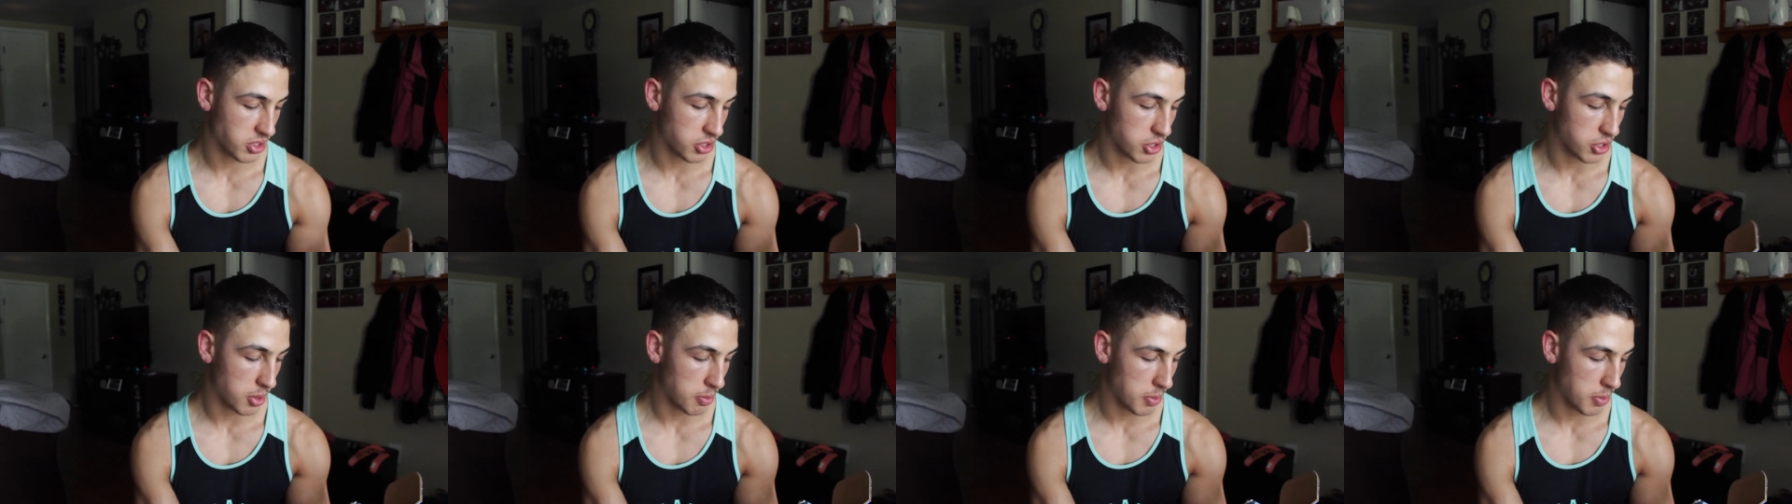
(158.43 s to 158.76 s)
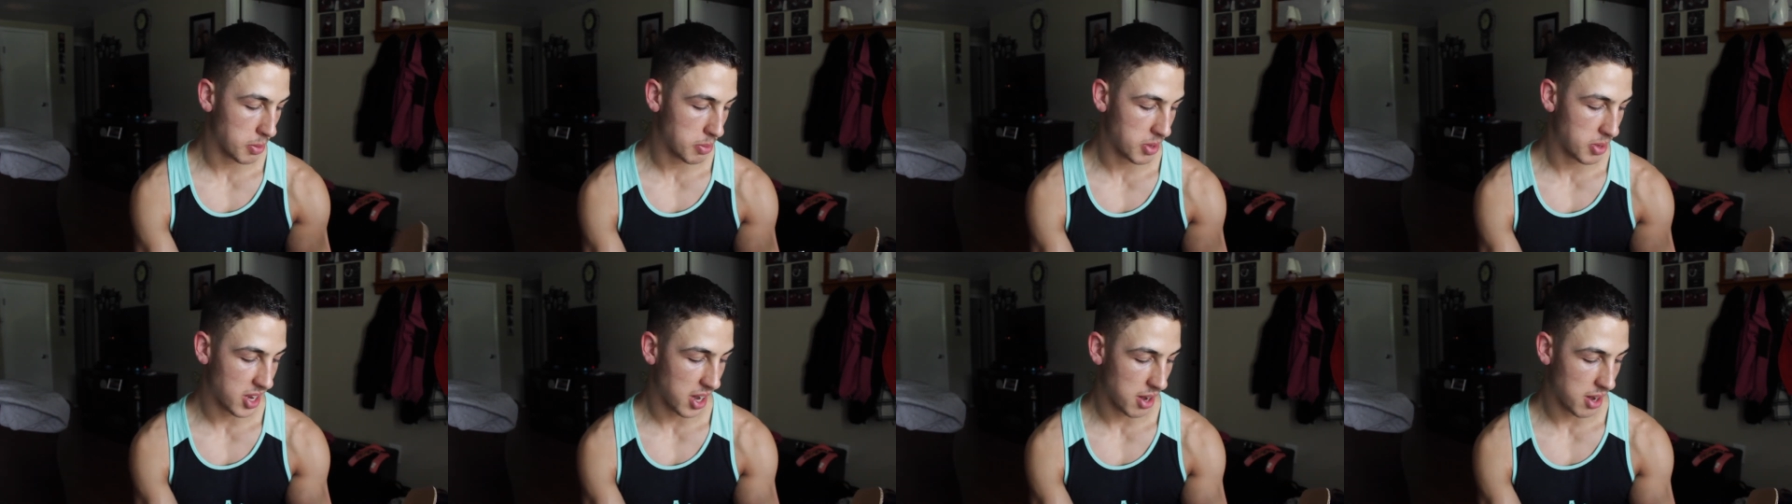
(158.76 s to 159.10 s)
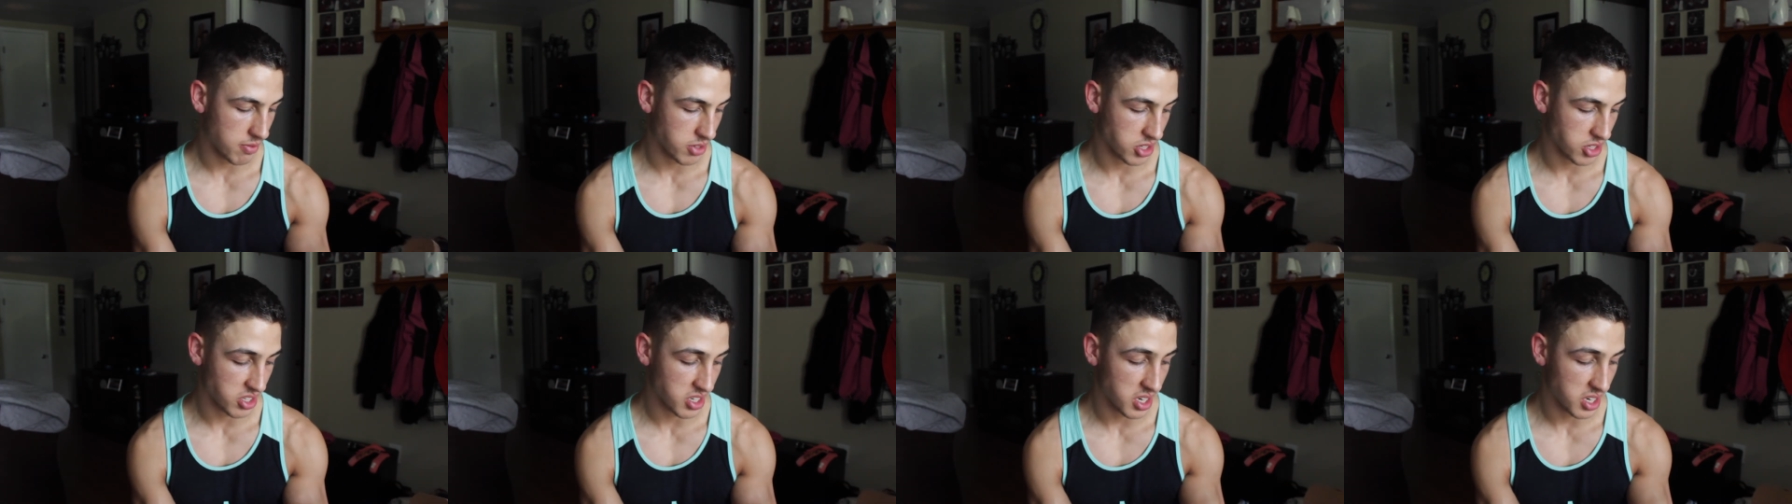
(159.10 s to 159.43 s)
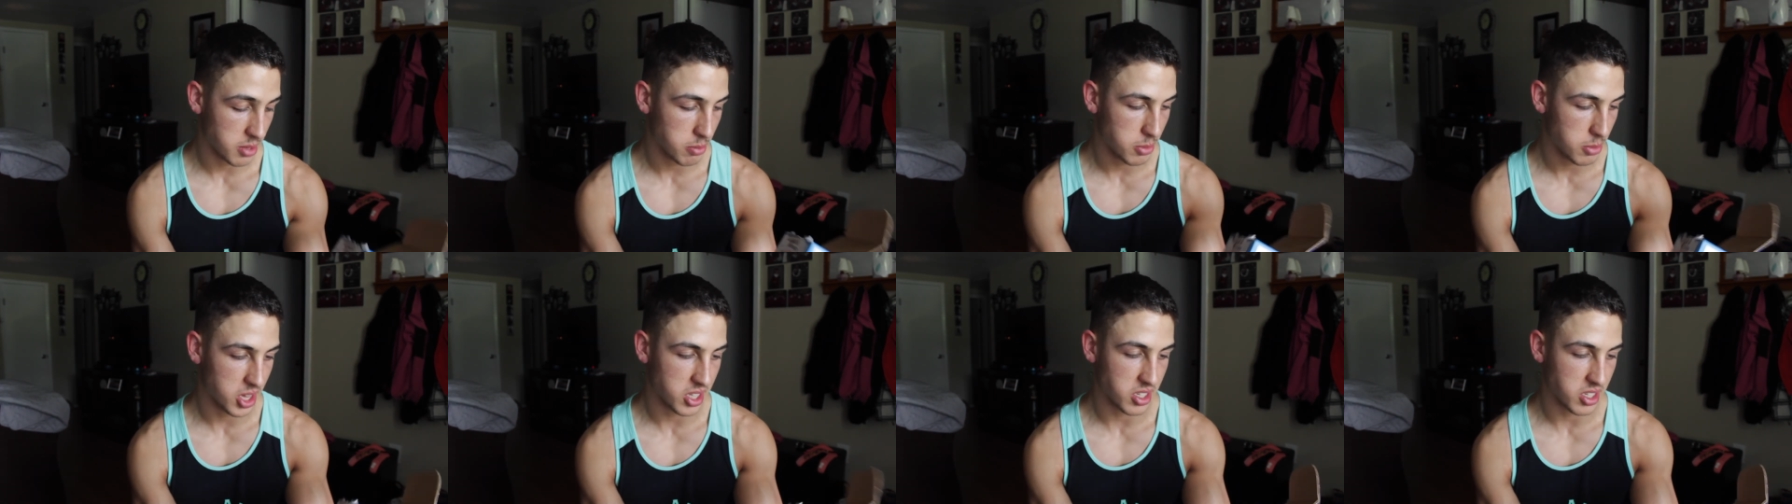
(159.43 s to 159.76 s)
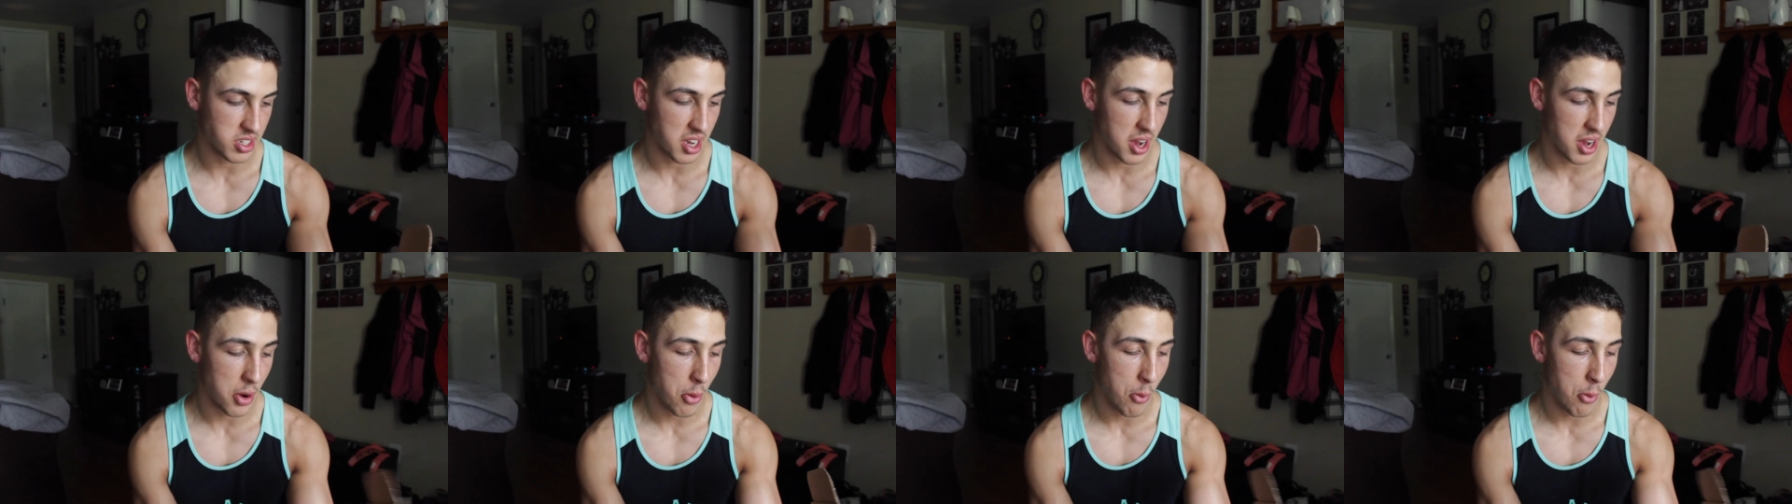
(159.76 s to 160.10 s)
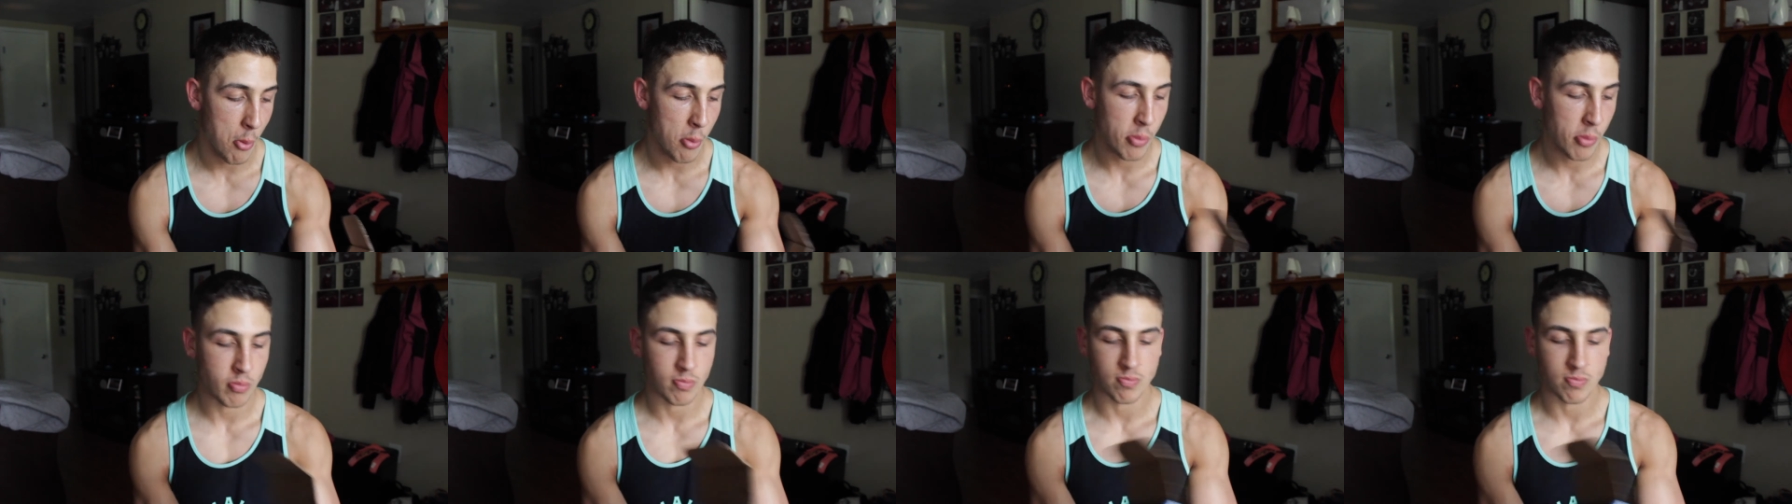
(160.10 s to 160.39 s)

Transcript: you know, B P I, for sending me this out.